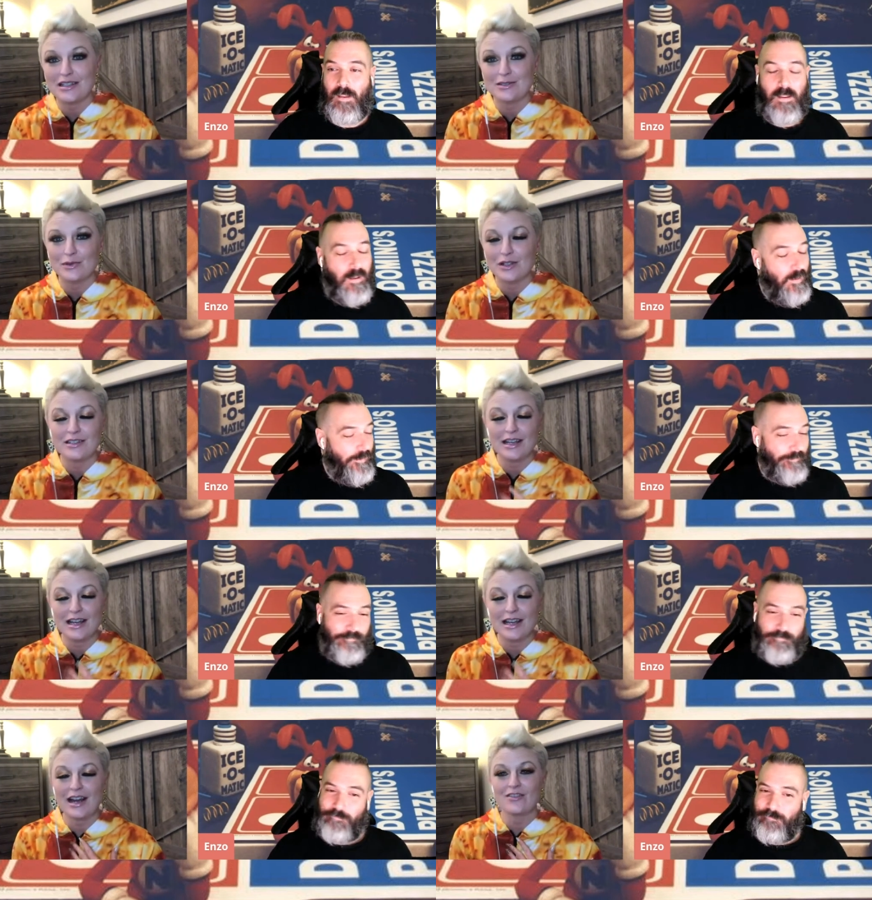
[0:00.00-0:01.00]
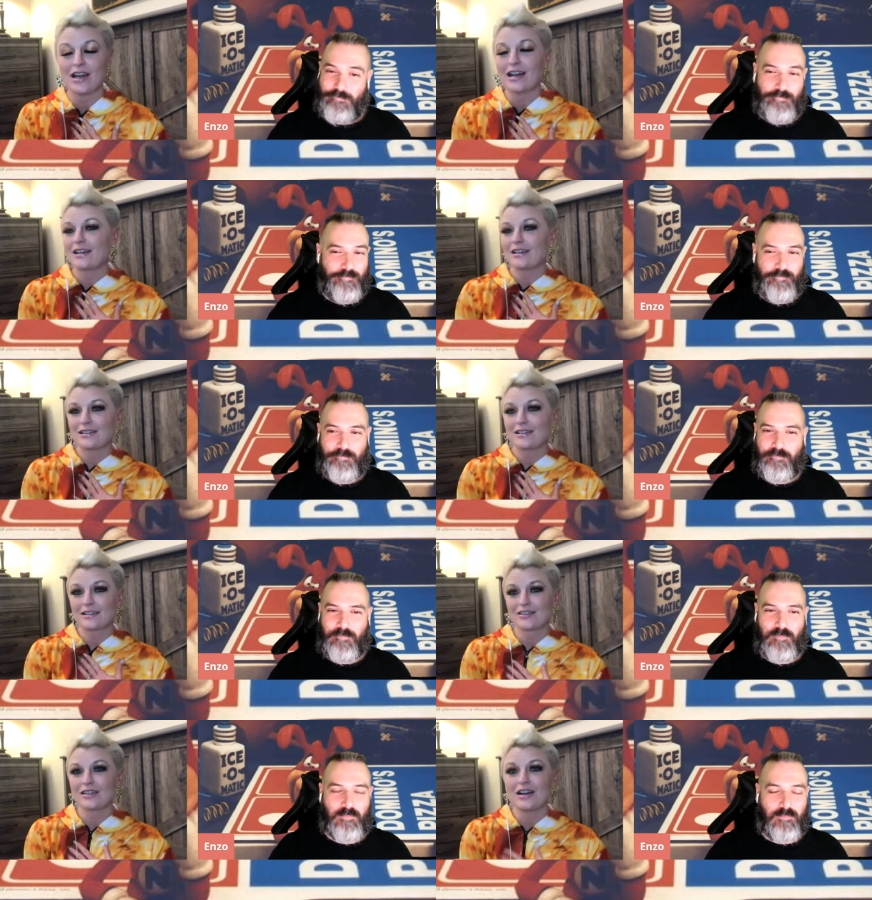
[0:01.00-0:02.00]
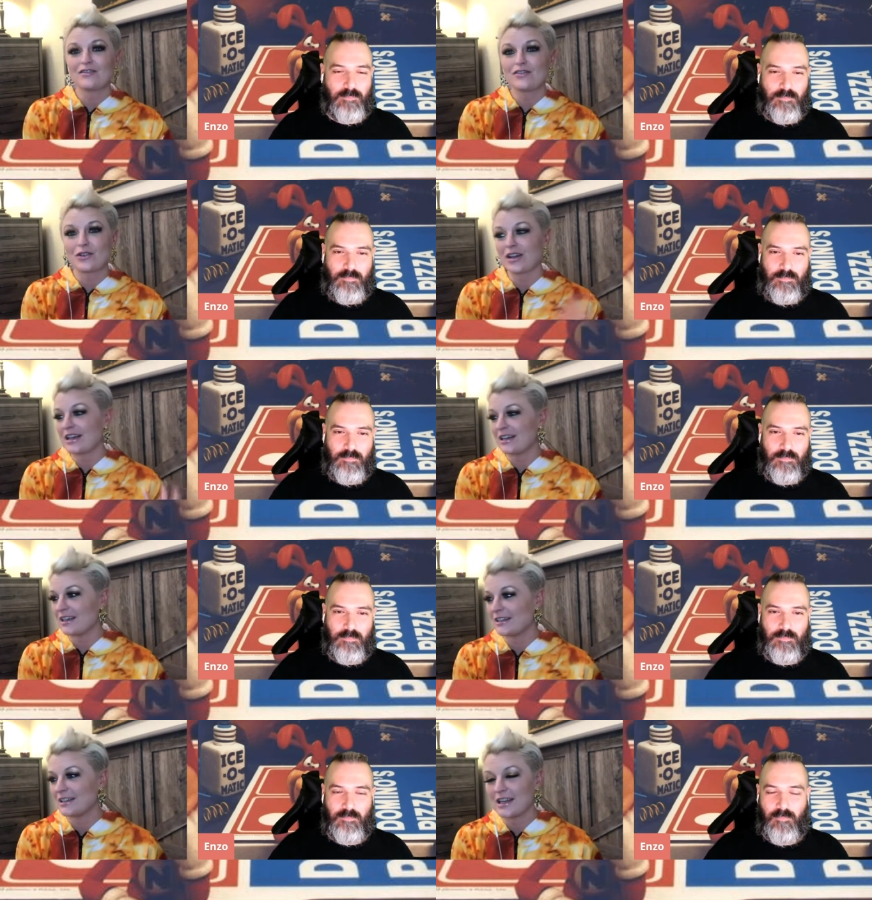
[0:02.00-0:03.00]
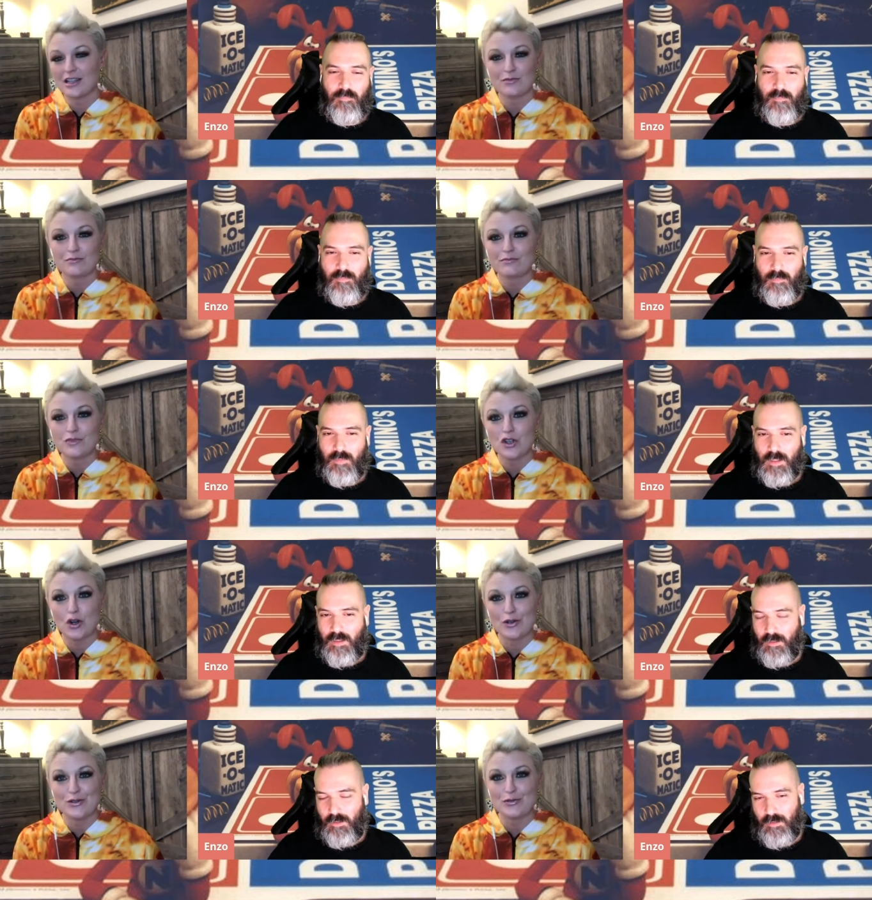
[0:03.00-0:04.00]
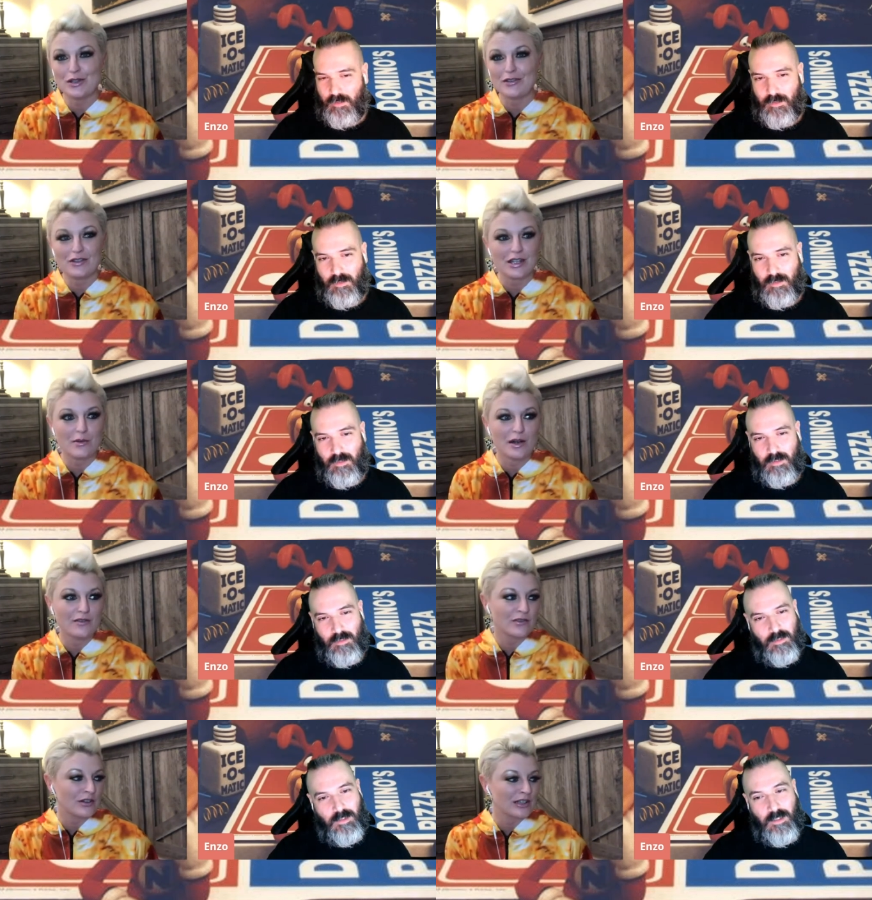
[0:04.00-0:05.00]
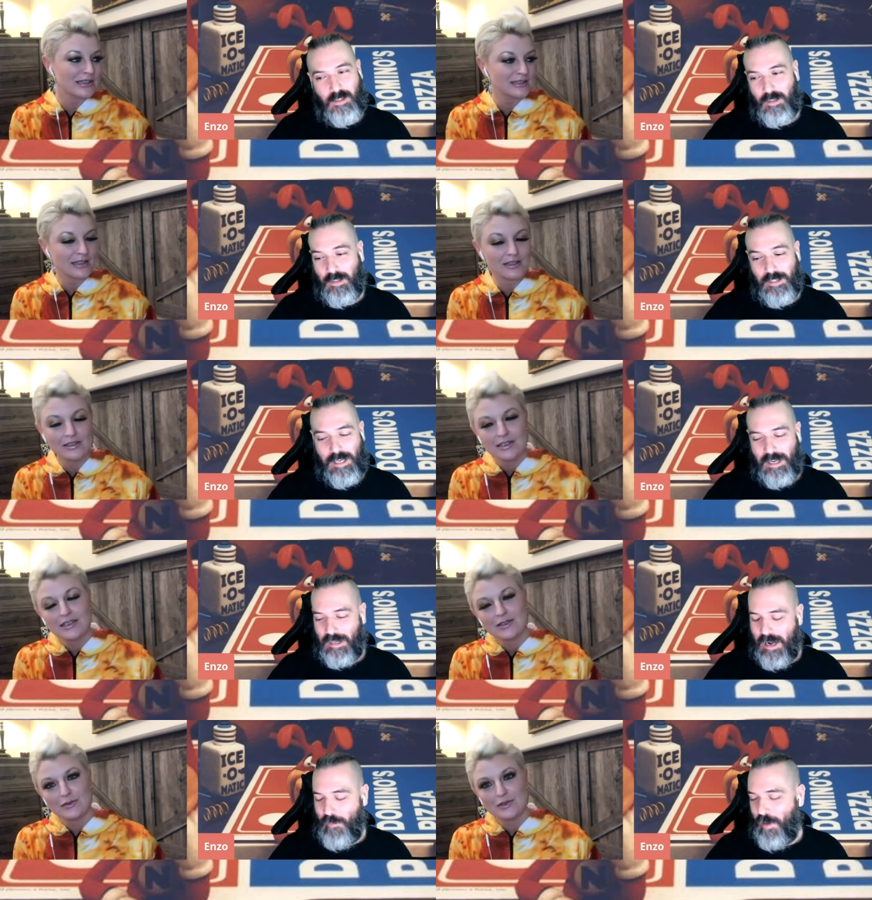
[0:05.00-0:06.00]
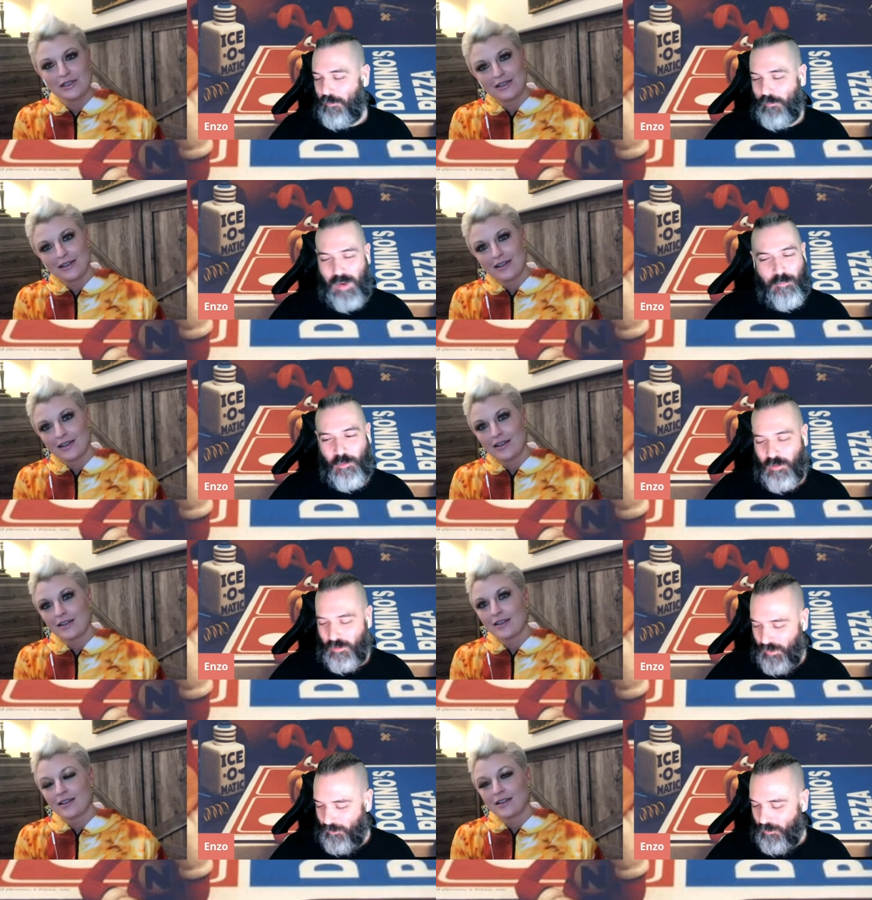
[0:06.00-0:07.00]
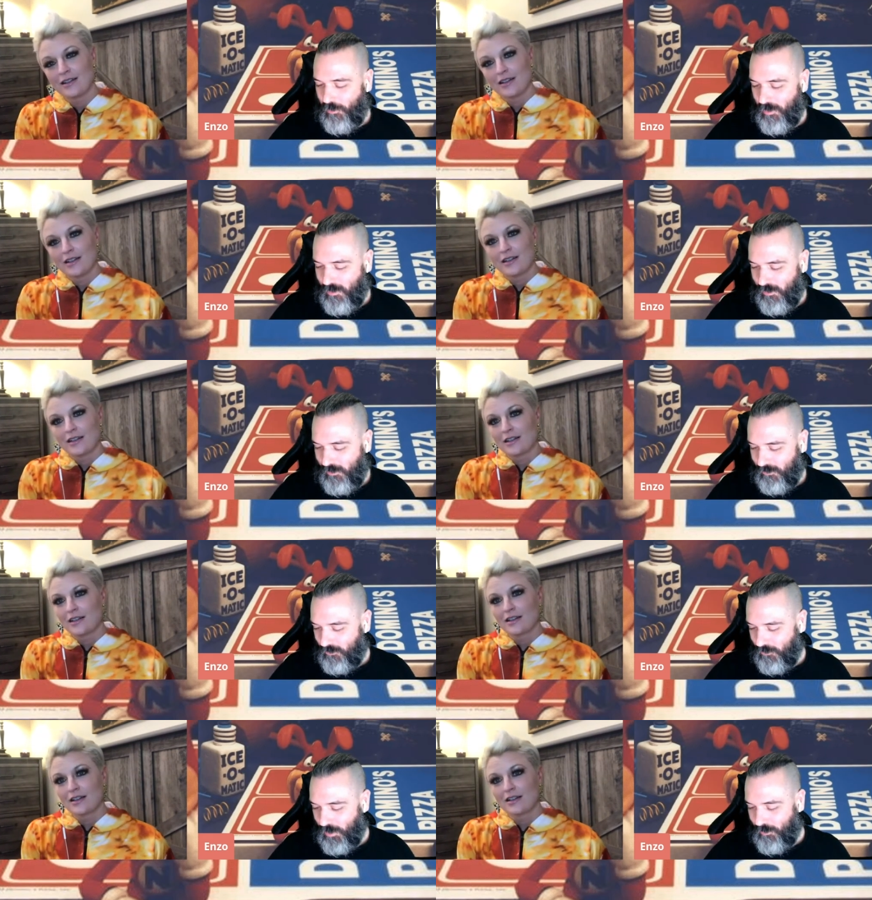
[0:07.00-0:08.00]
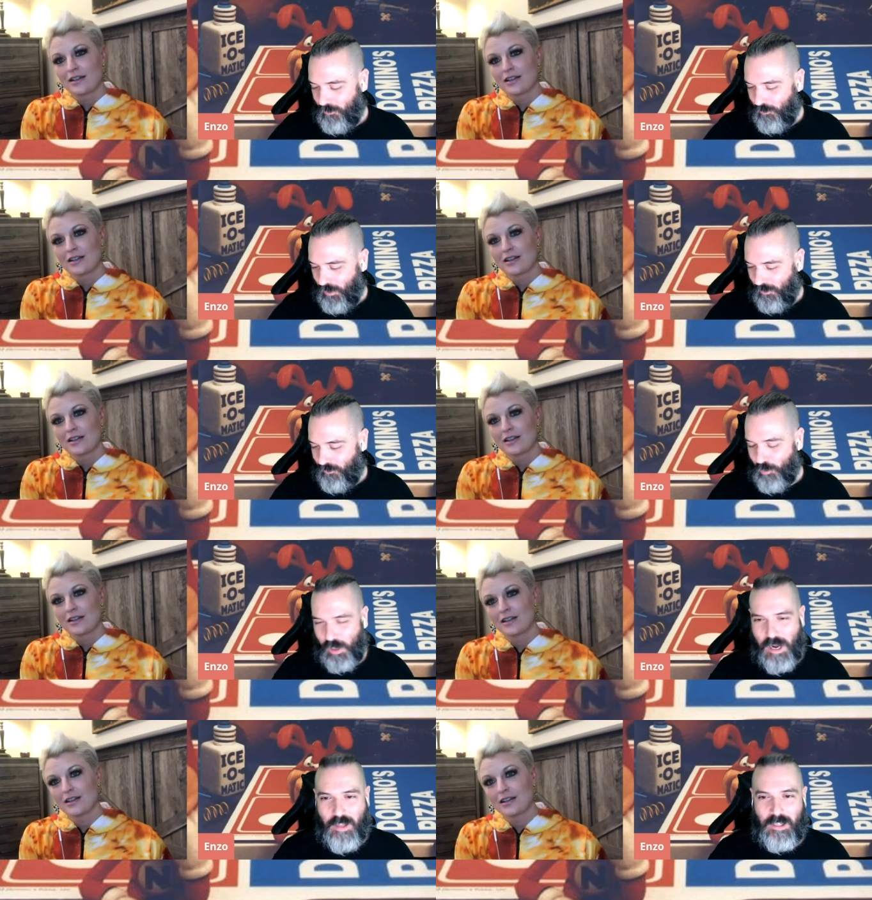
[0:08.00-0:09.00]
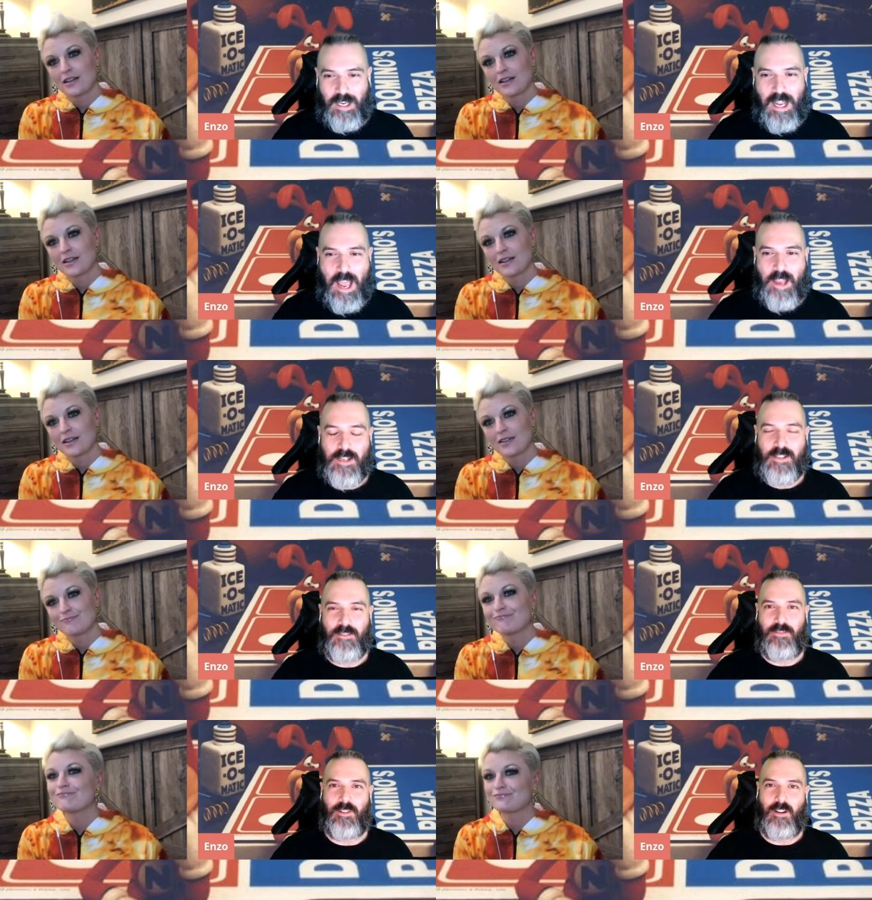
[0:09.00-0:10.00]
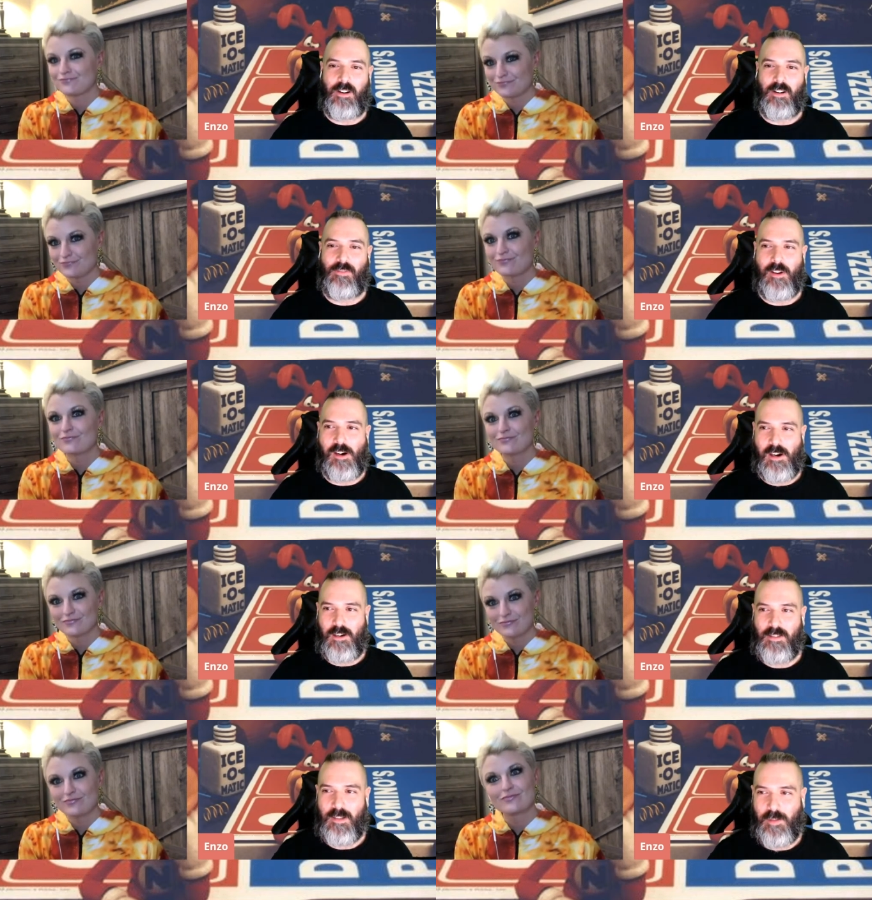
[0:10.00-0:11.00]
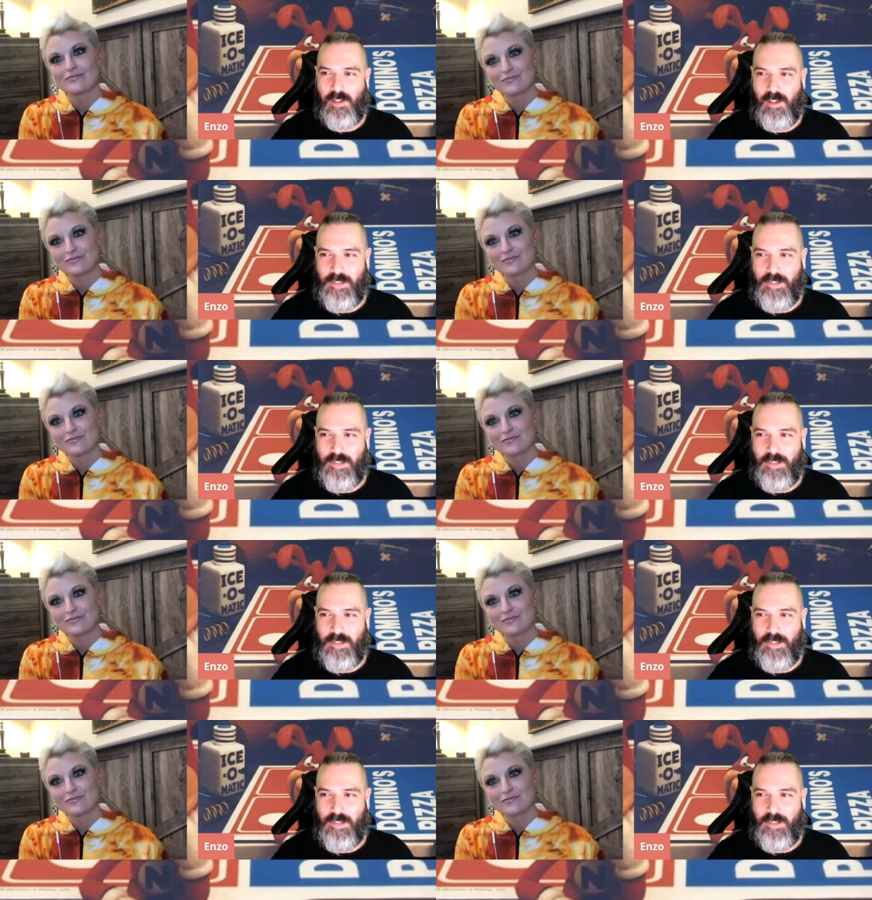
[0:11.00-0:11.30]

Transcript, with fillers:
Speaker 1: it as well and they have that little love for it and they can charge whatever they want for it. So yeah,
Speaker 2: I mean, people will people will will will fork out the cash for for some good old